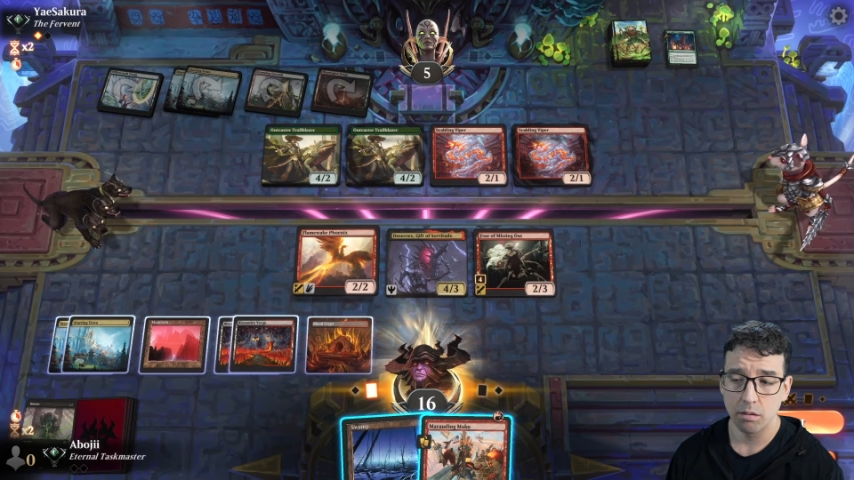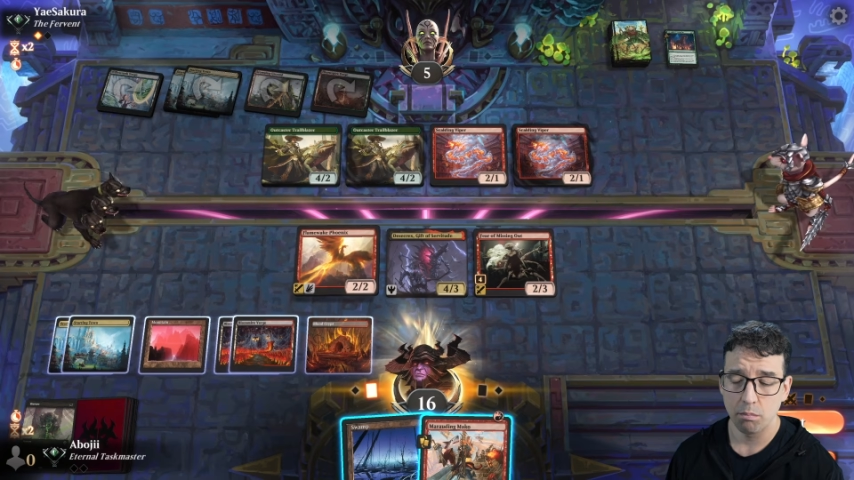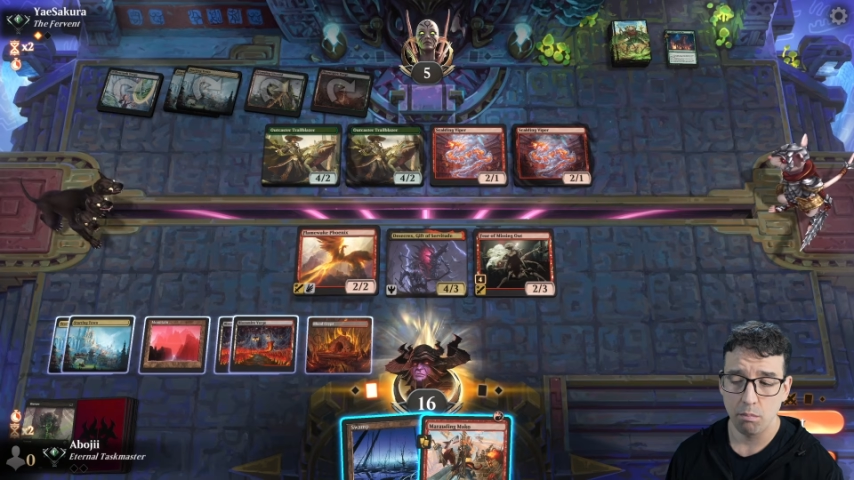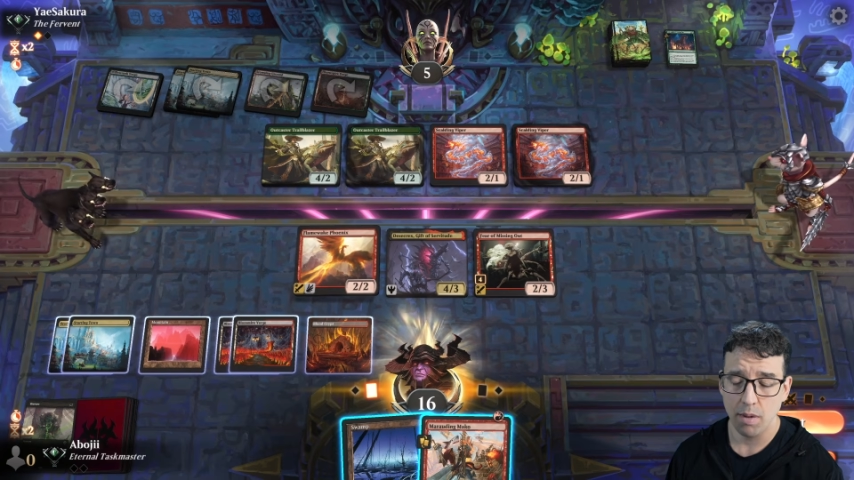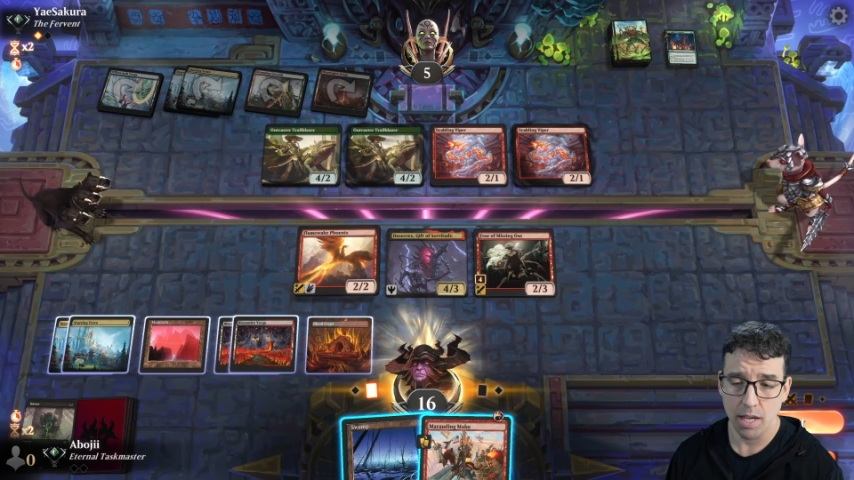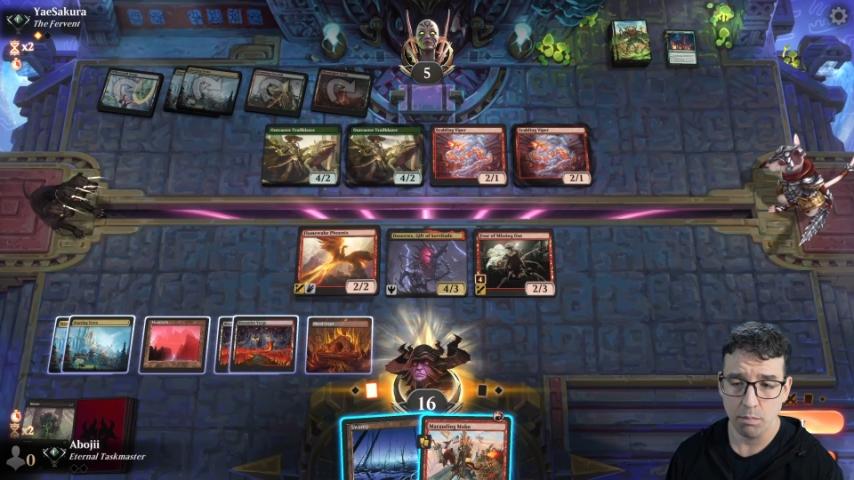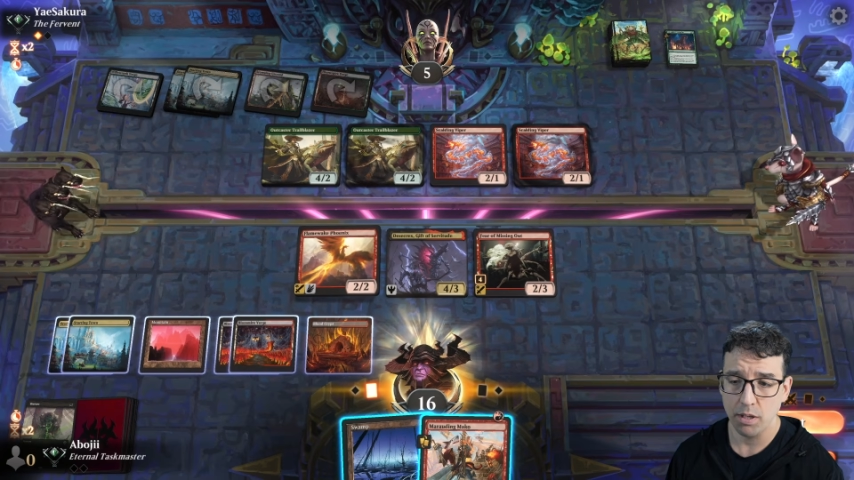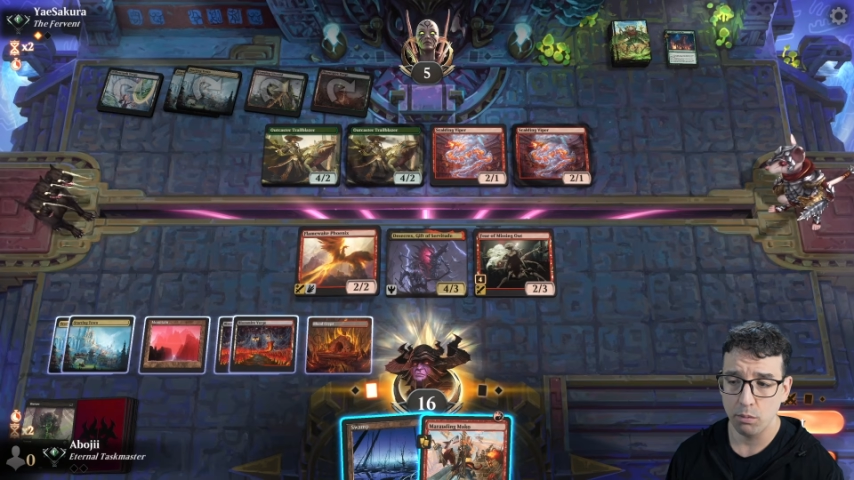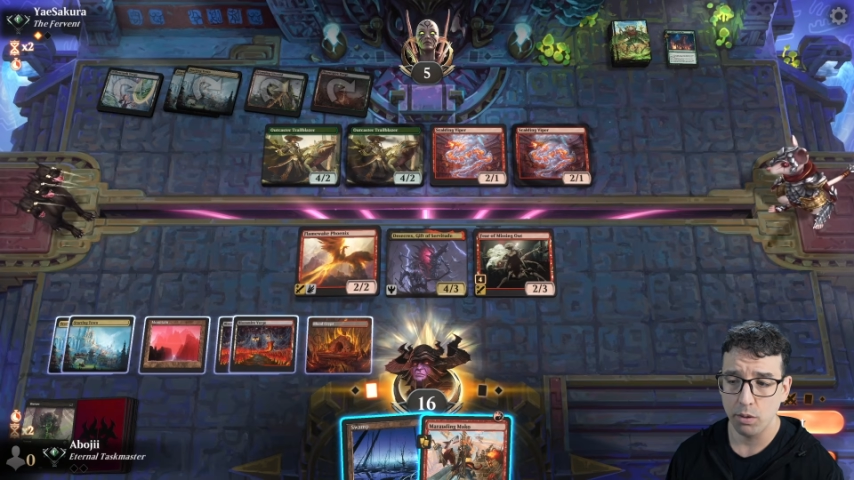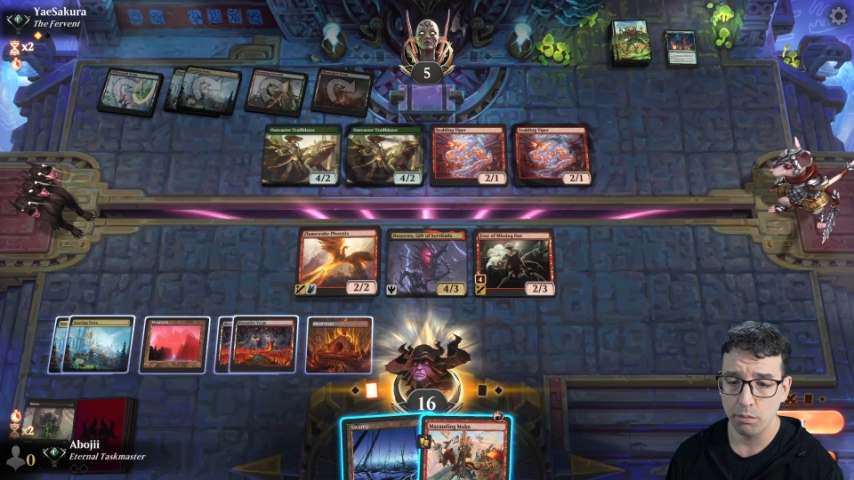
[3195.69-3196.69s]

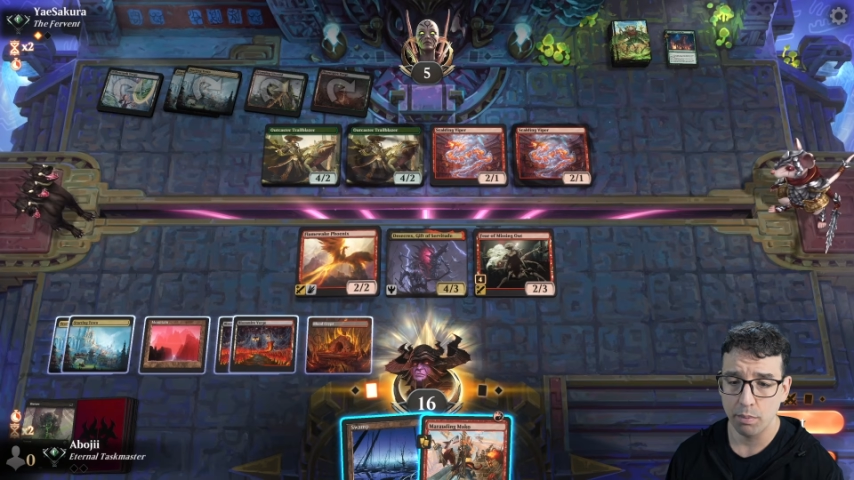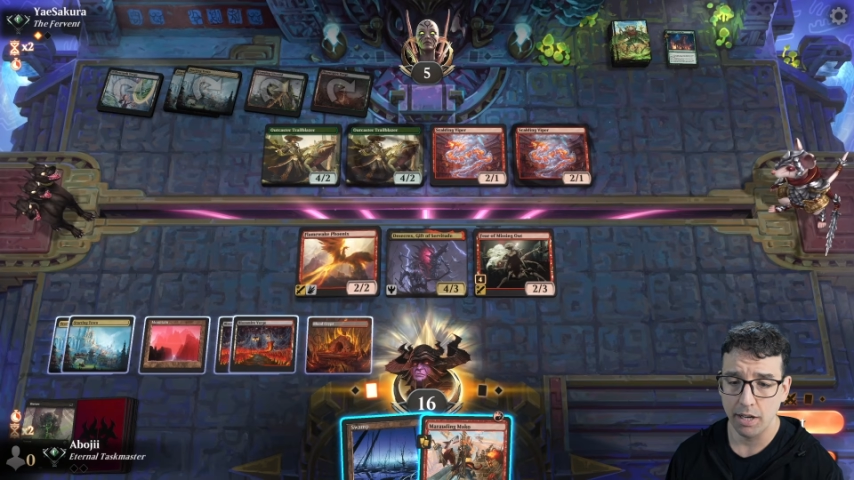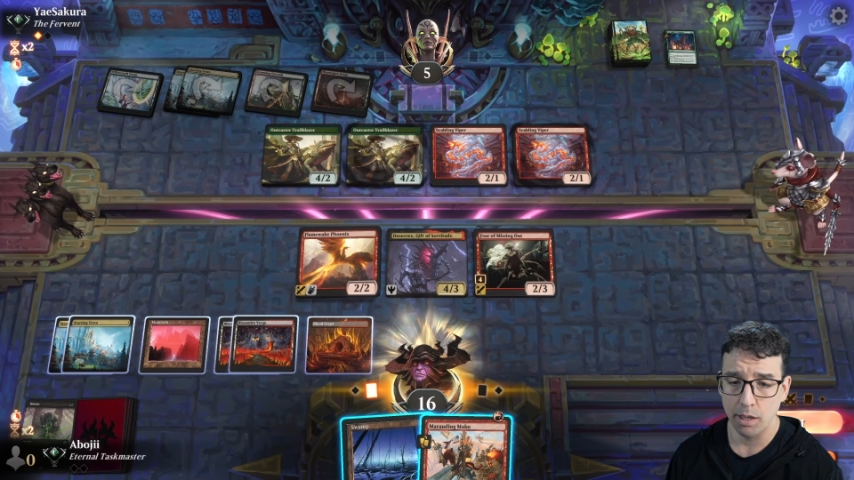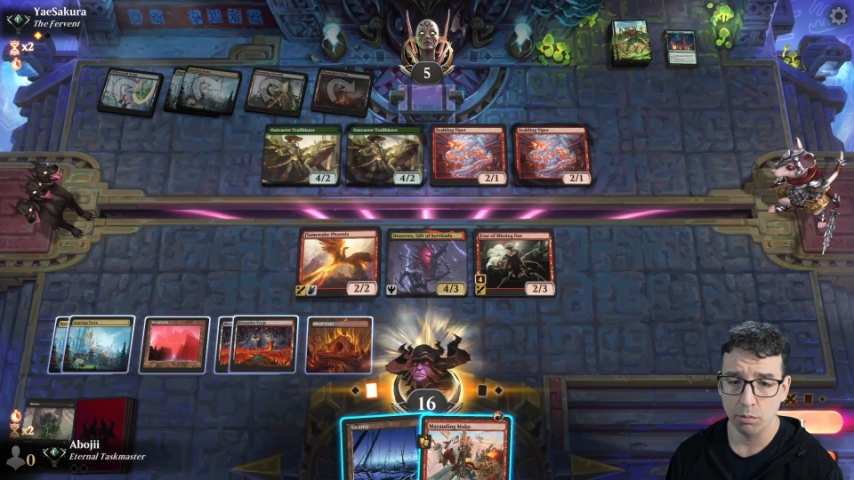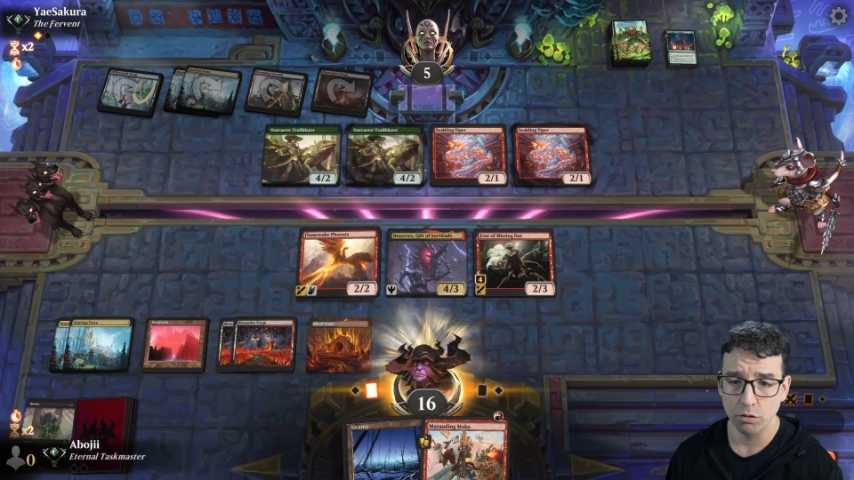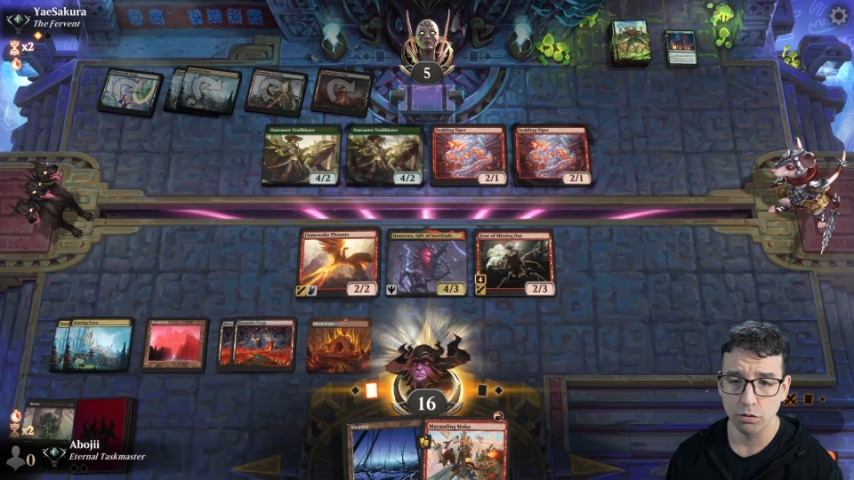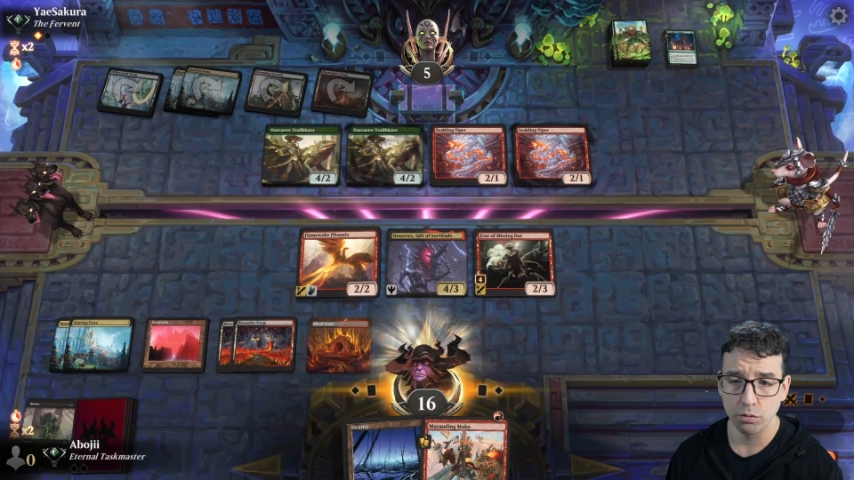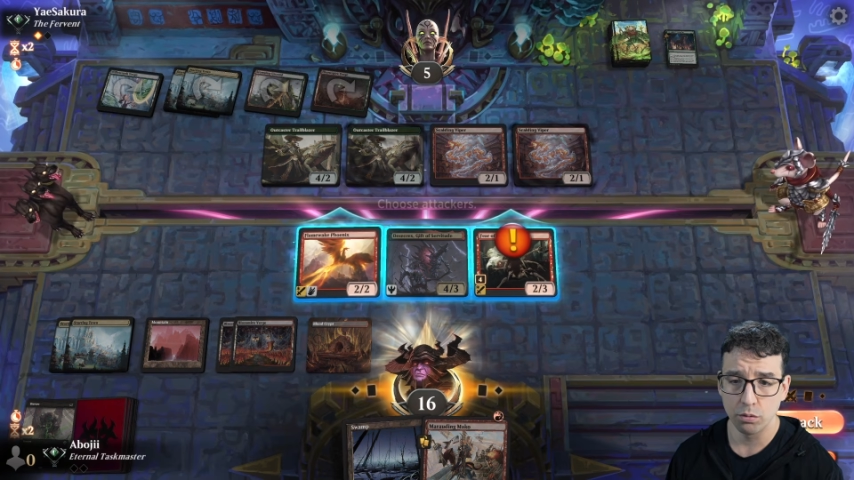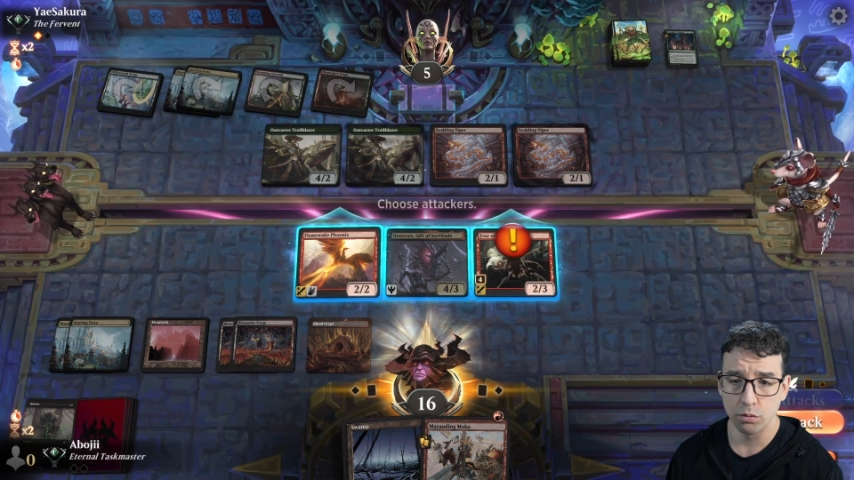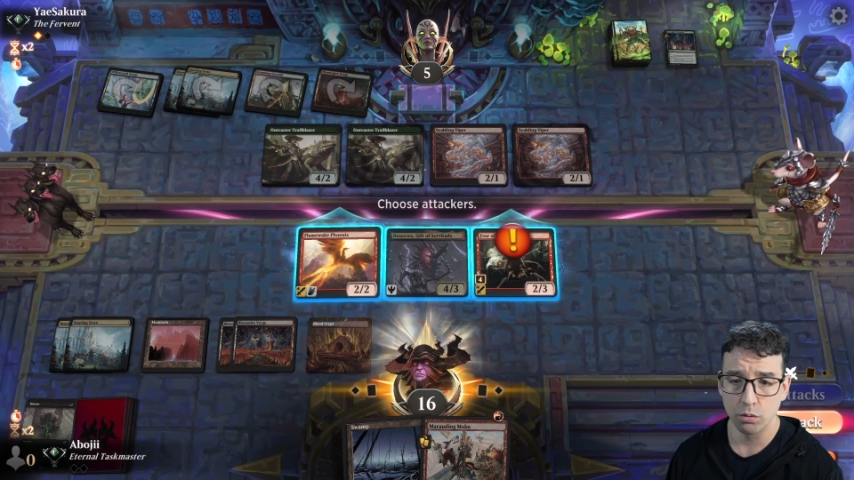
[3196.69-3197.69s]
we've been able
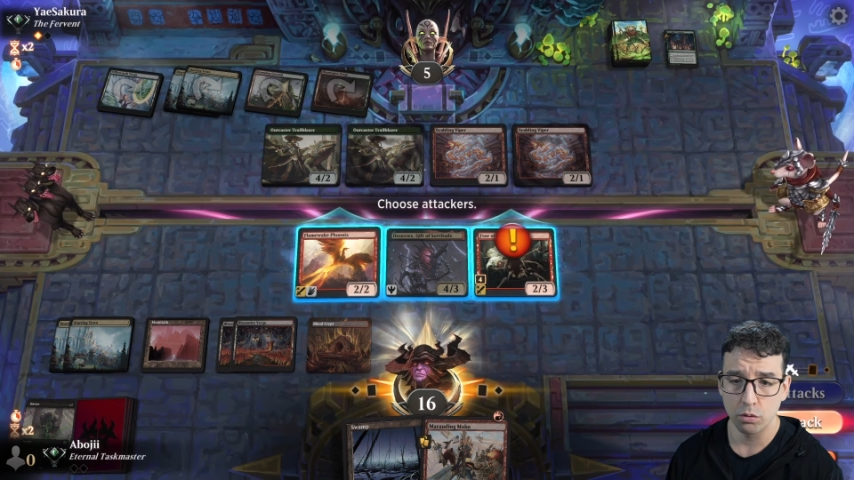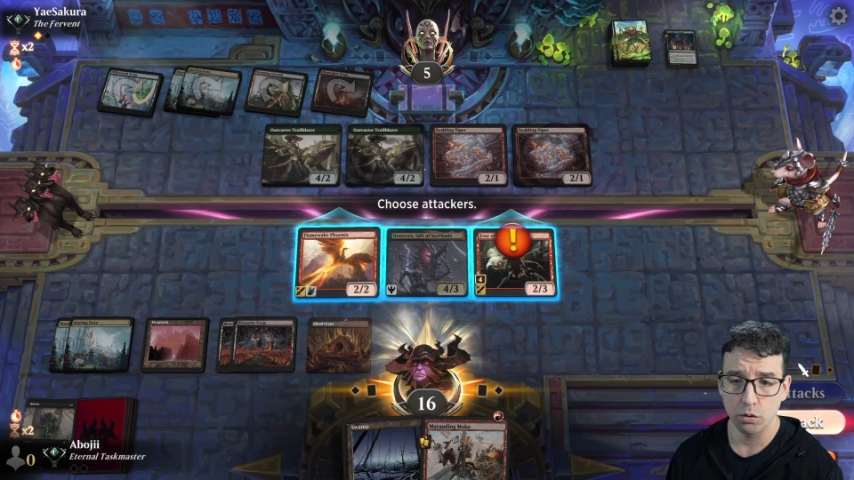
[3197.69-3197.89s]
to